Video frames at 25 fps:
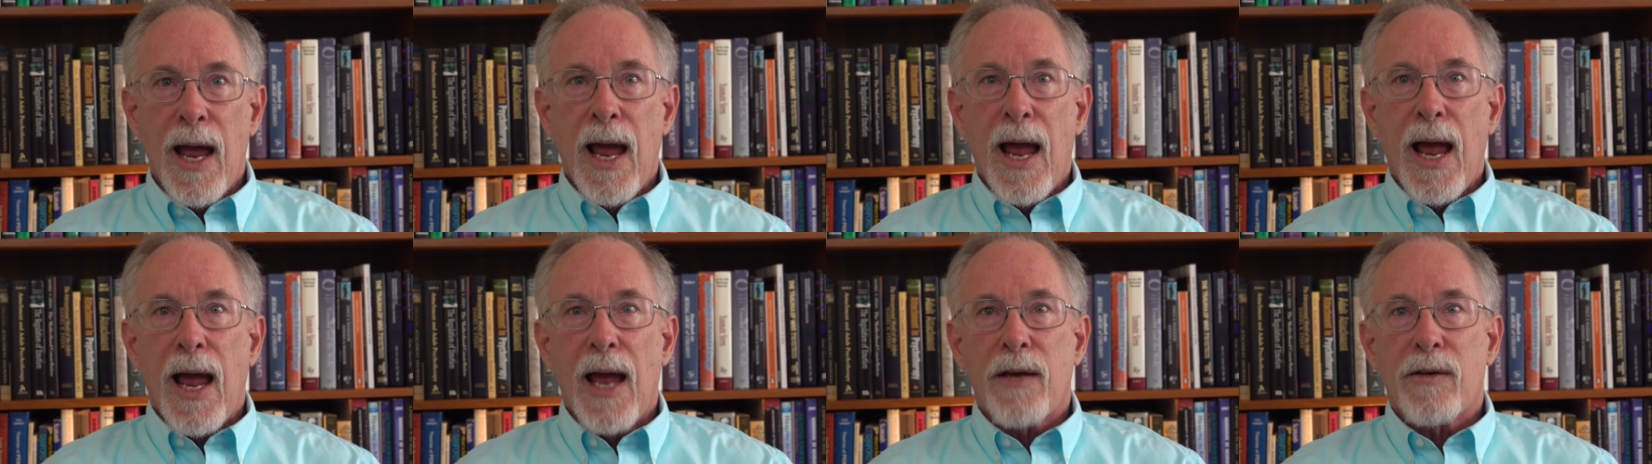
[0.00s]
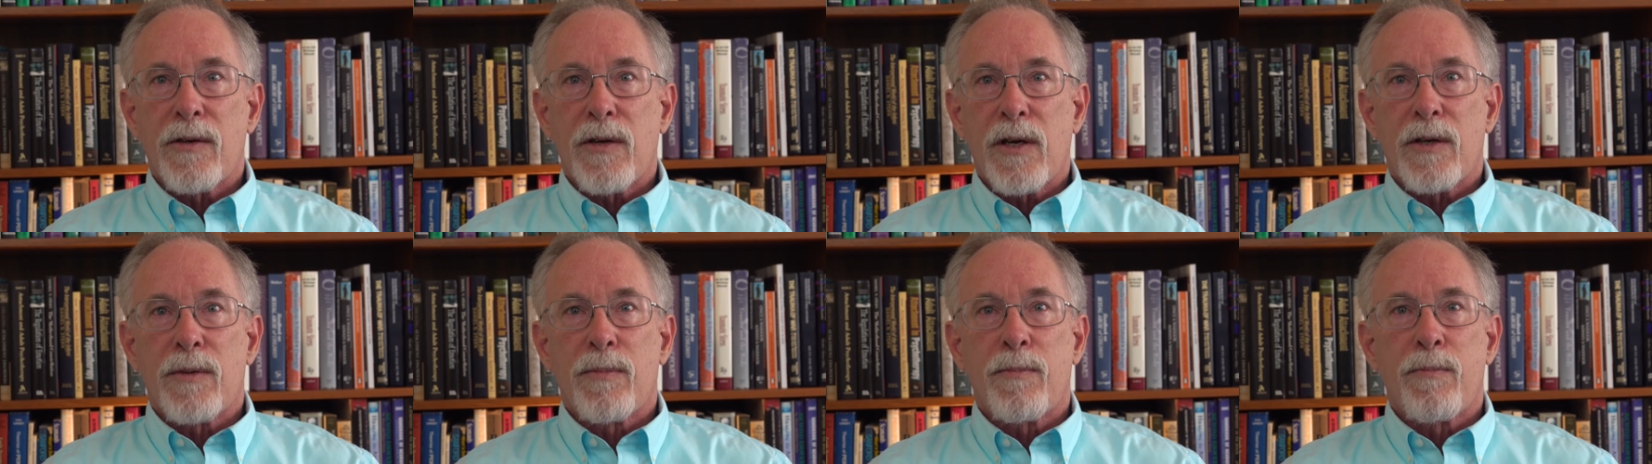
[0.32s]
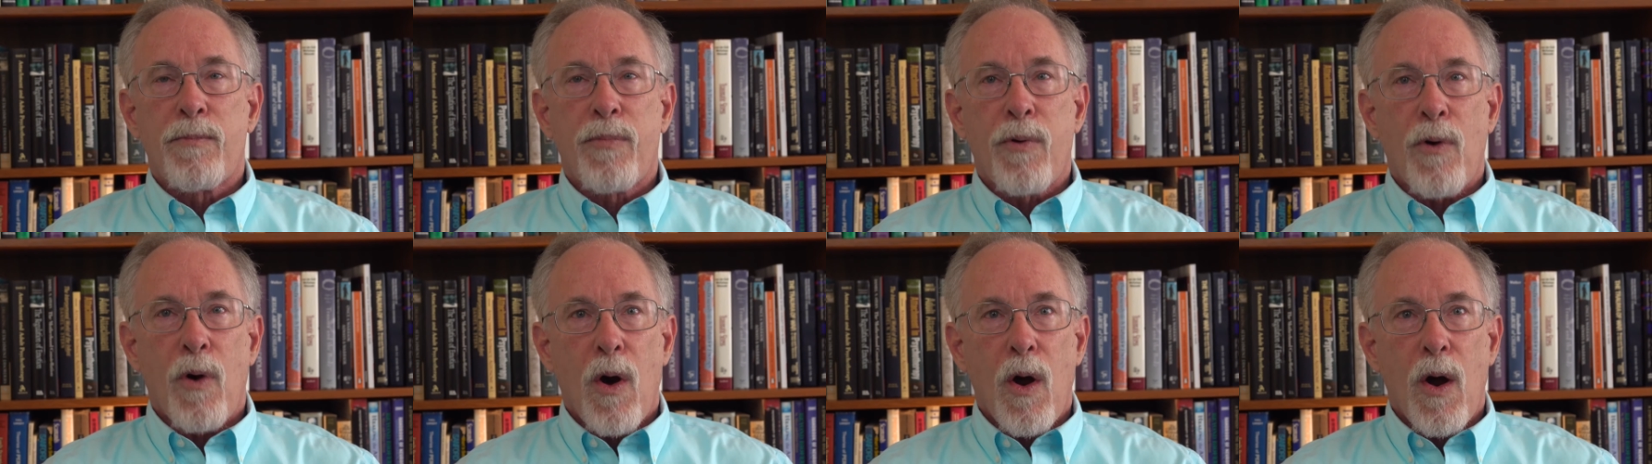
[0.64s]
has such
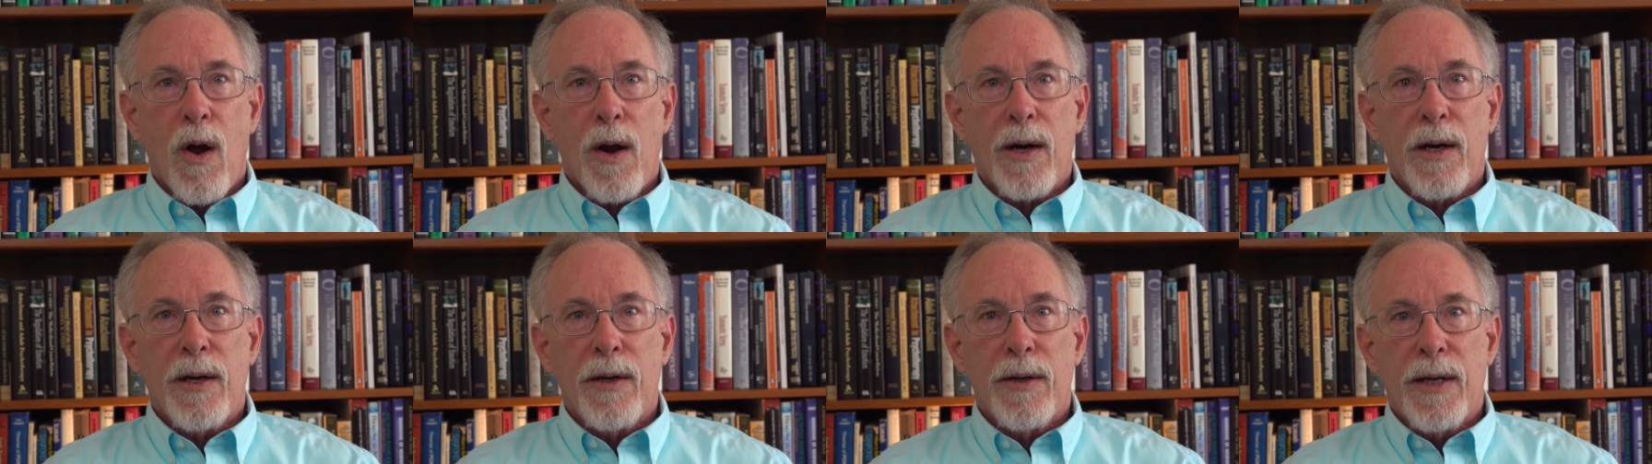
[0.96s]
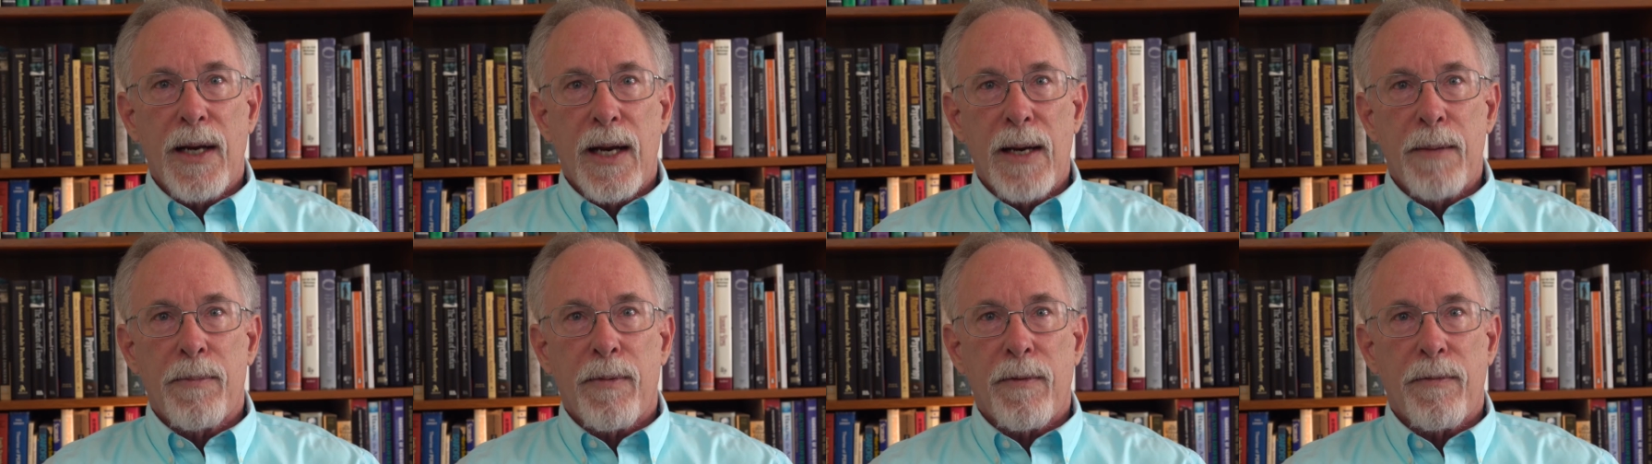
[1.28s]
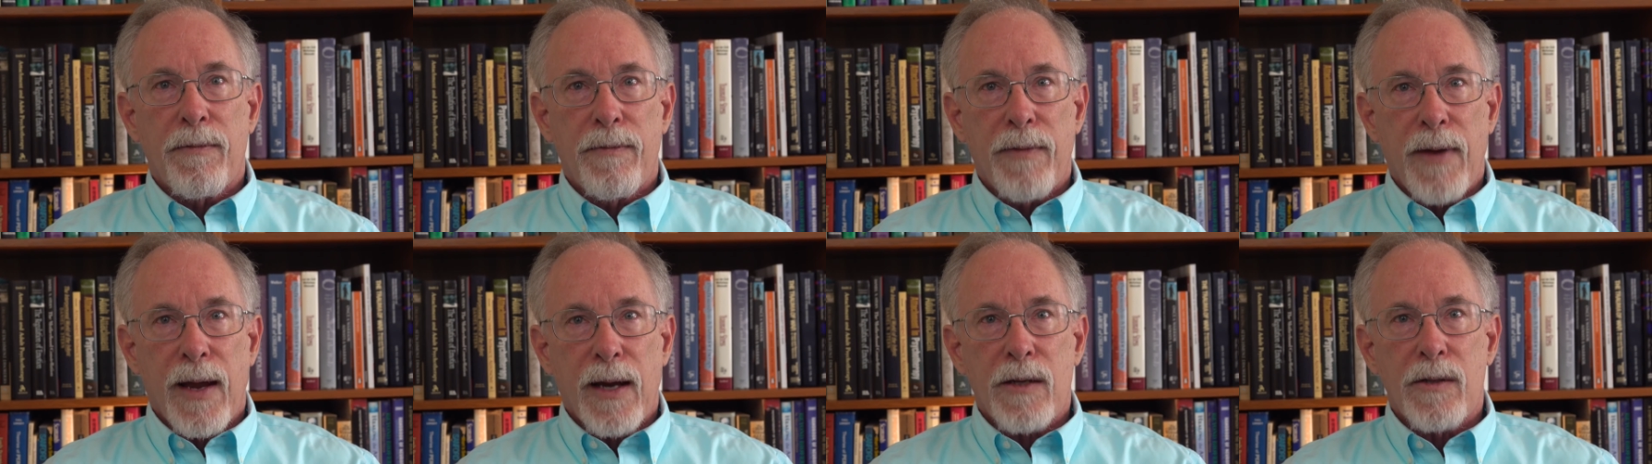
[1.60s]
broad and deep
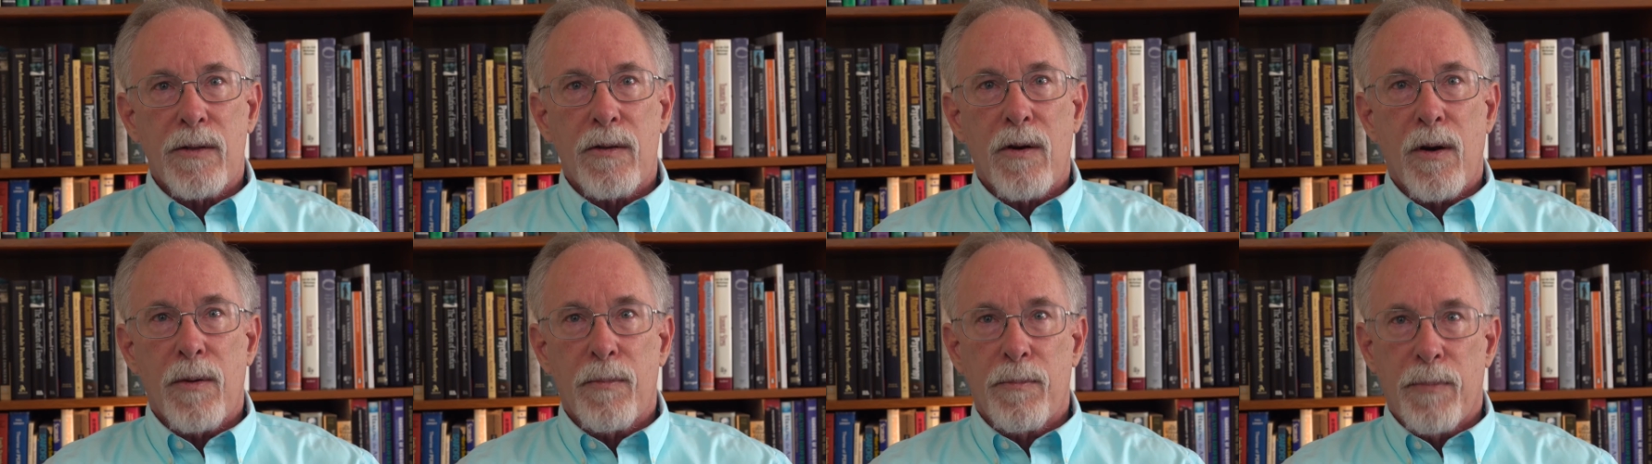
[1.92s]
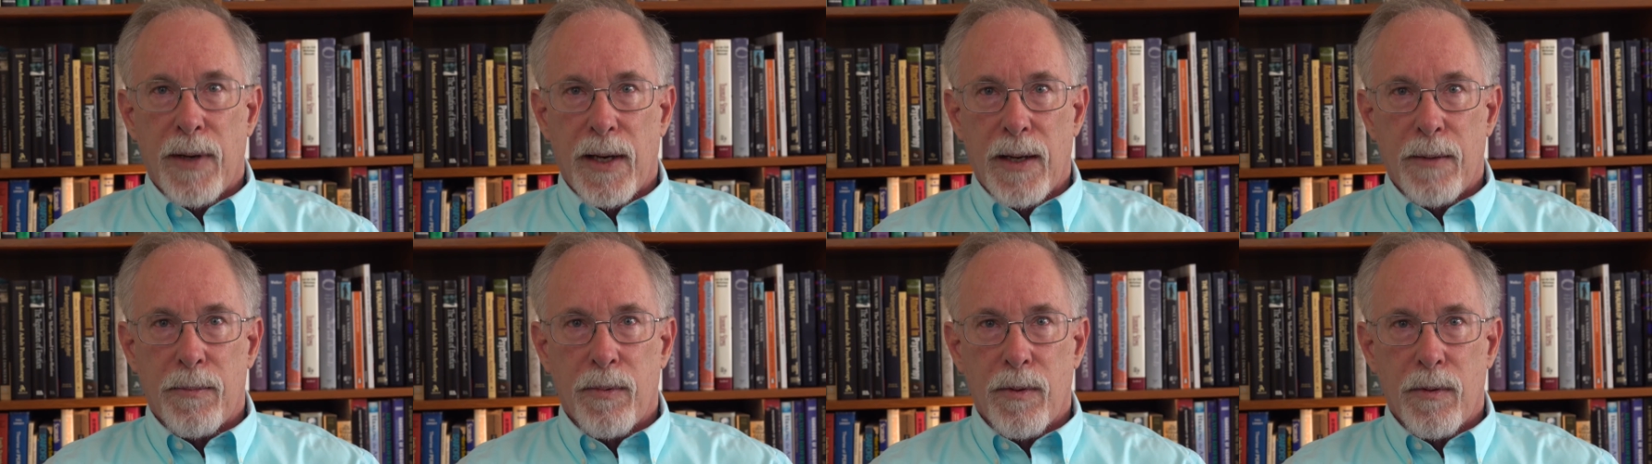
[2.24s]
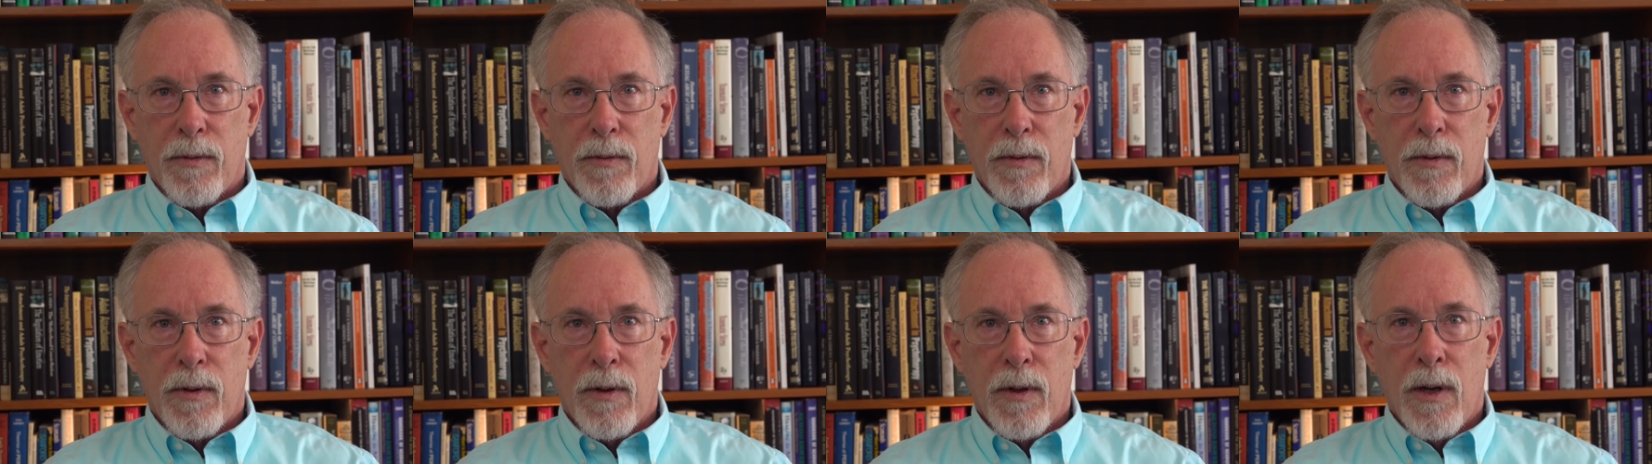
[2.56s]
effects on
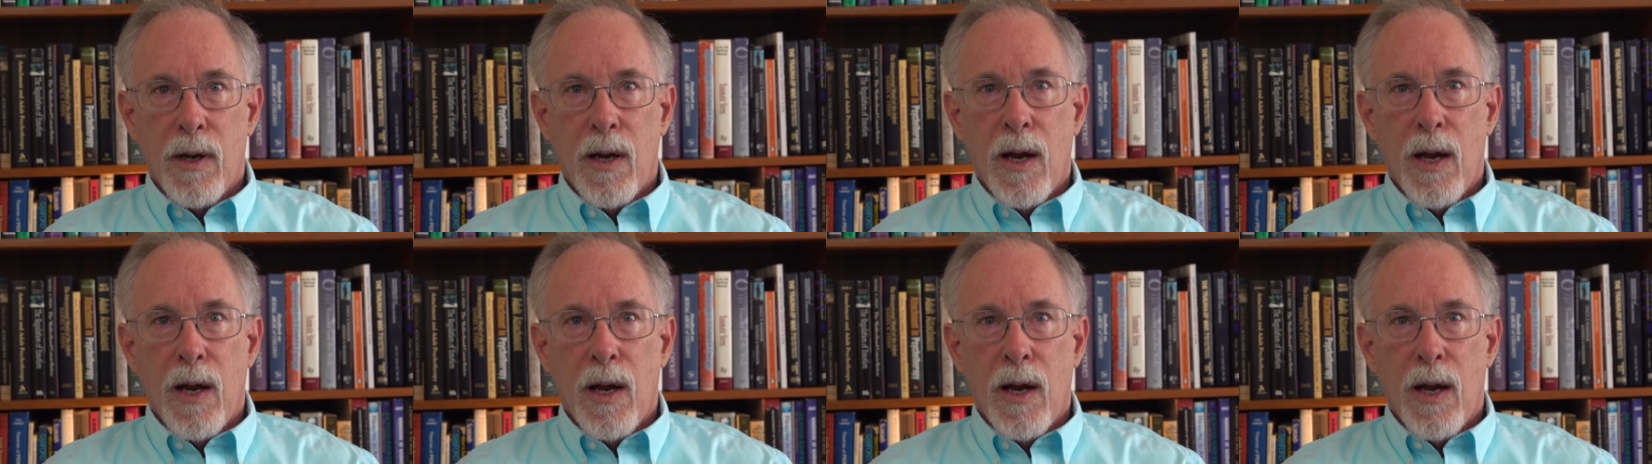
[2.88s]
people